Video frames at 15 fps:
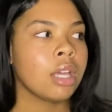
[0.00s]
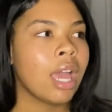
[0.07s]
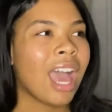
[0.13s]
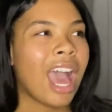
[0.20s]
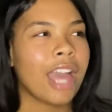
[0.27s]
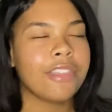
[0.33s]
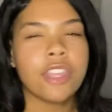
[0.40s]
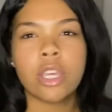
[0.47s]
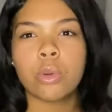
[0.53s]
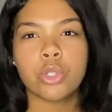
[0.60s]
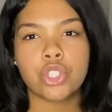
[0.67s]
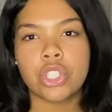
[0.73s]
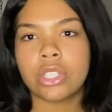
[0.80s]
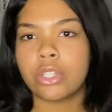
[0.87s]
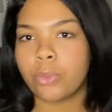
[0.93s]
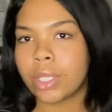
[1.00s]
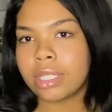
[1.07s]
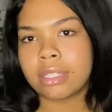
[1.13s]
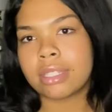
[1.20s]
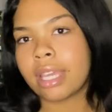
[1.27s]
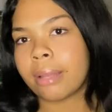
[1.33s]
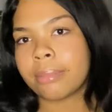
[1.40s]
I think it was just
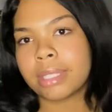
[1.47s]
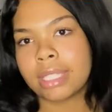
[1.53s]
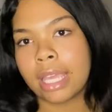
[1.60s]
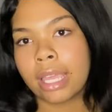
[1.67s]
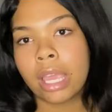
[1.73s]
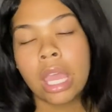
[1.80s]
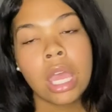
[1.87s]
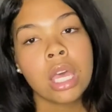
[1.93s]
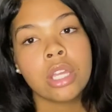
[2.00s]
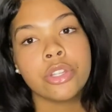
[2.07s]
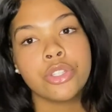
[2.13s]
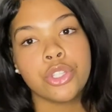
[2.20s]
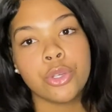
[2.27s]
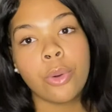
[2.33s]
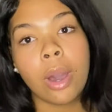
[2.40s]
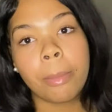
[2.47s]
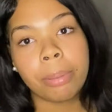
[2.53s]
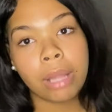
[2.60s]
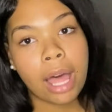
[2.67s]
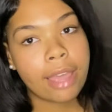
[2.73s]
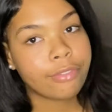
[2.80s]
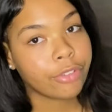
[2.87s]
Winston-Salem State to
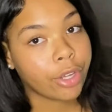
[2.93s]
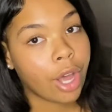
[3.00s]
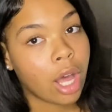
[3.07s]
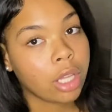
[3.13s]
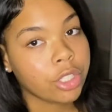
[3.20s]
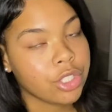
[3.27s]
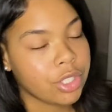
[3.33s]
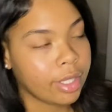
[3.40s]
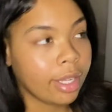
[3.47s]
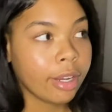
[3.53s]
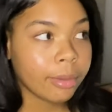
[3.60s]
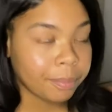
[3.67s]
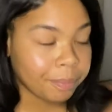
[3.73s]
apply for college there.